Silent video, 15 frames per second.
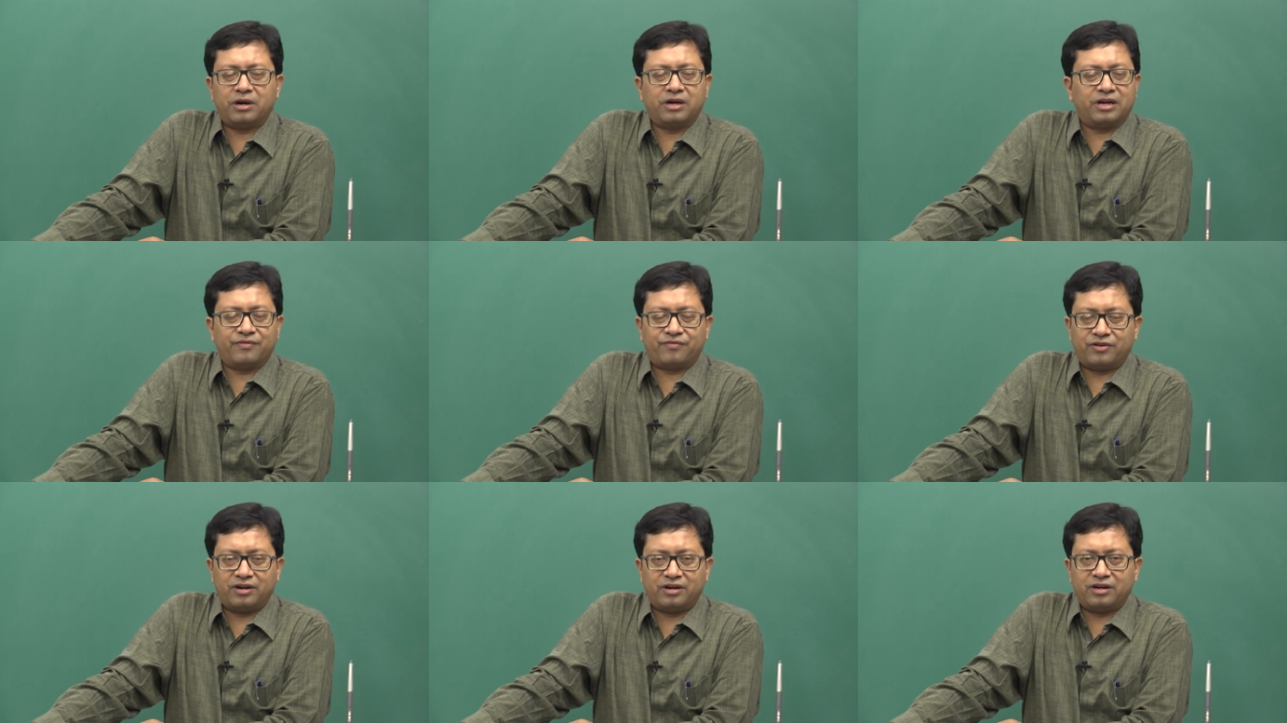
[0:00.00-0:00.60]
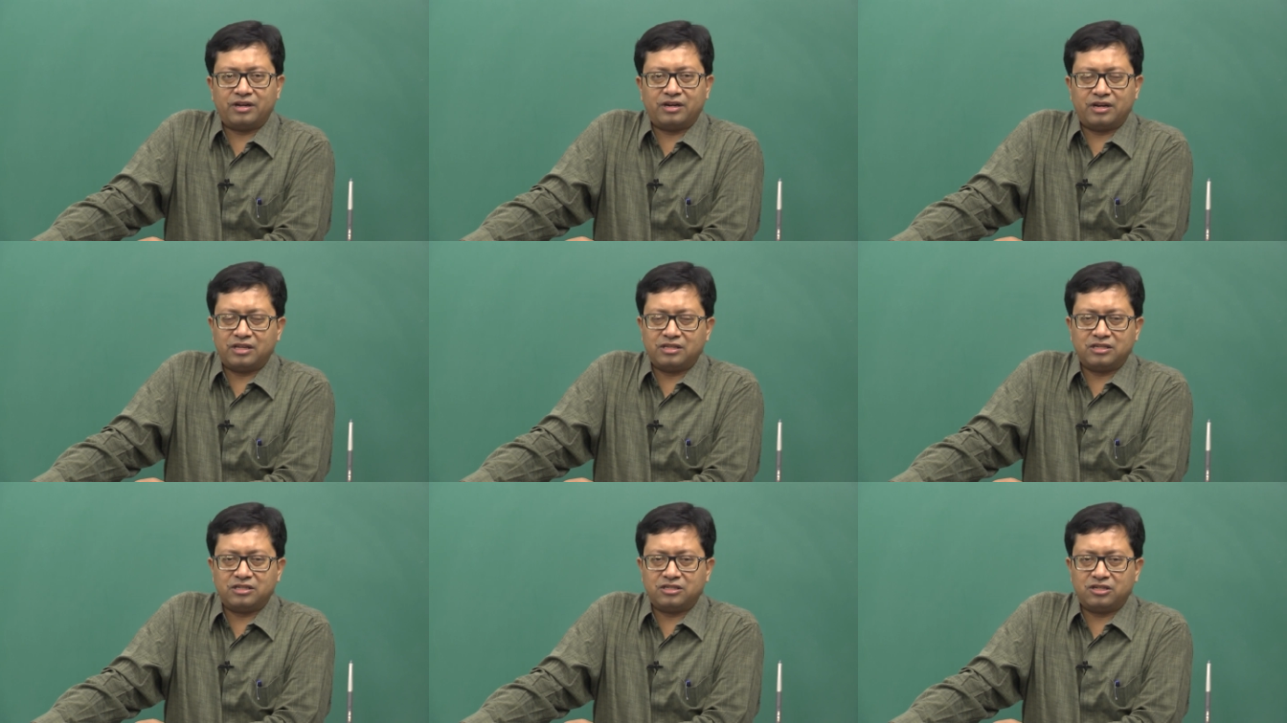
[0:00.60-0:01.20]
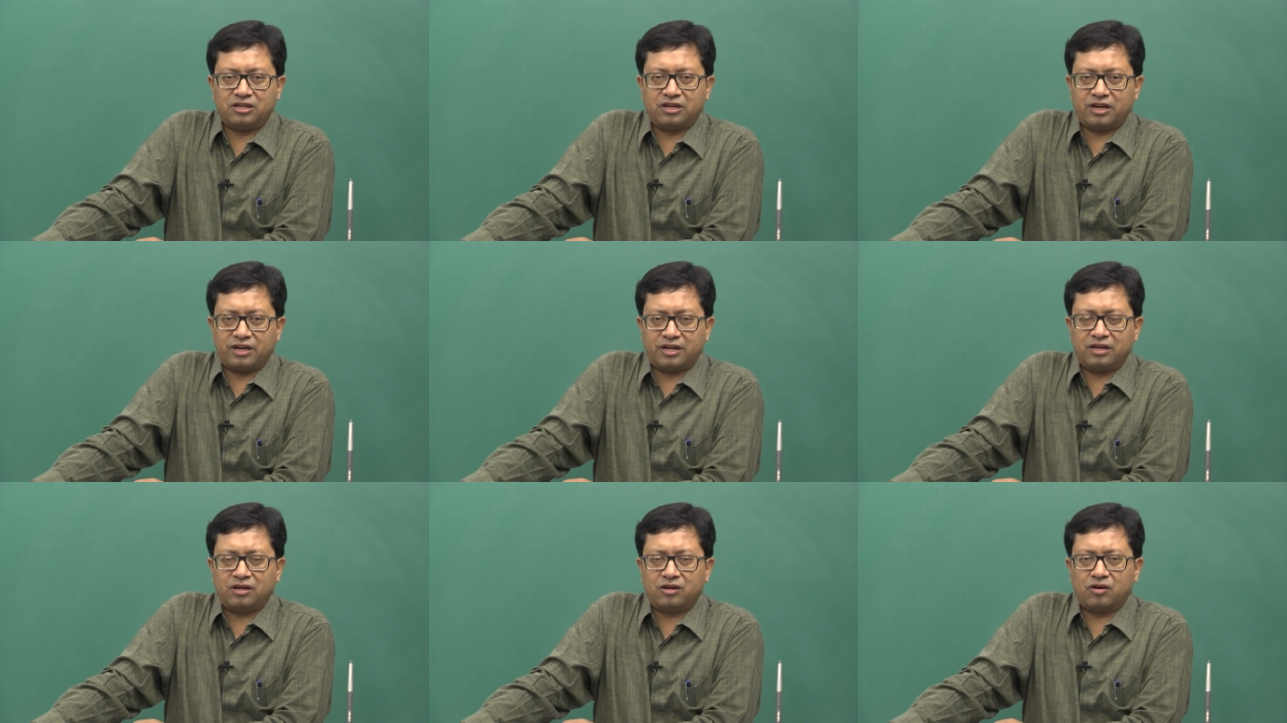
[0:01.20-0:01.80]
and definitely in
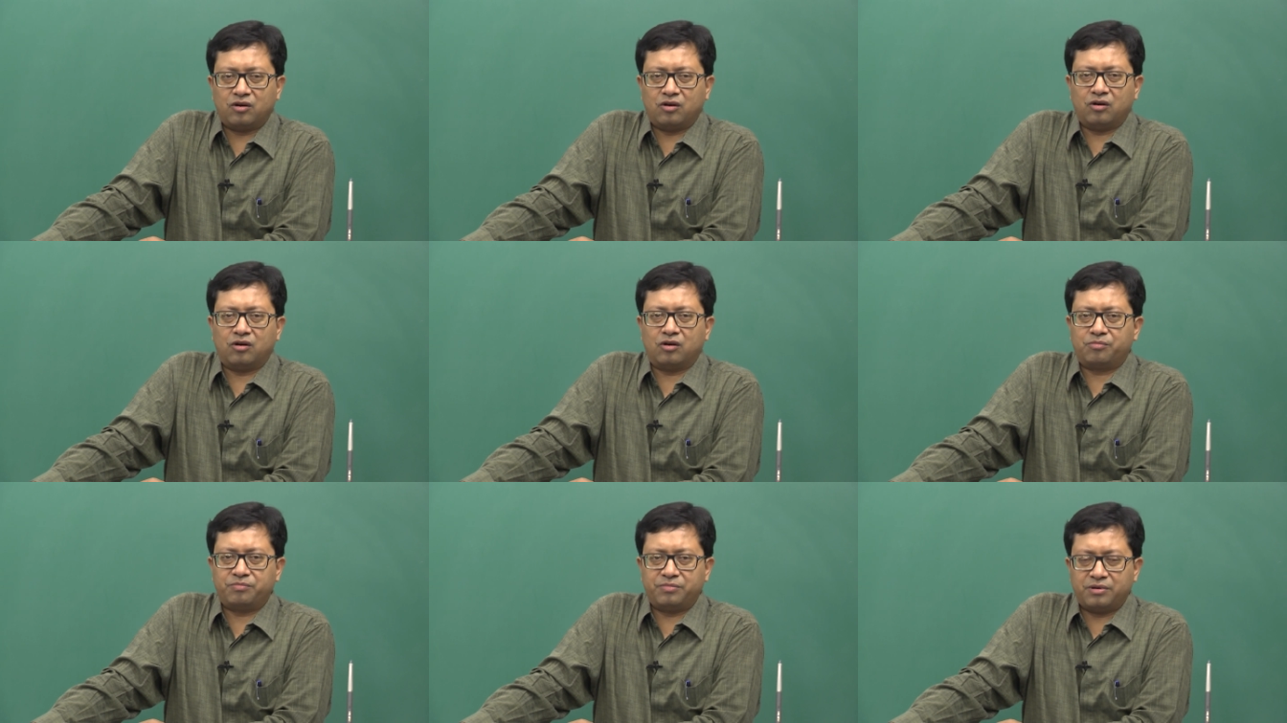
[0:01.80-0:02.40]
engineering or